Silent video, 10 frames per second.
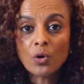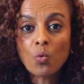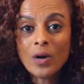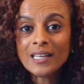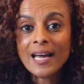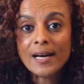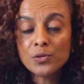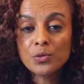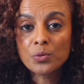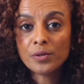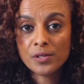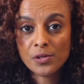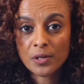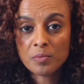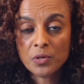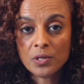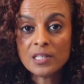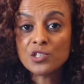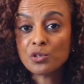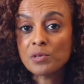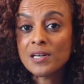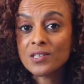or what can you do within your community to create a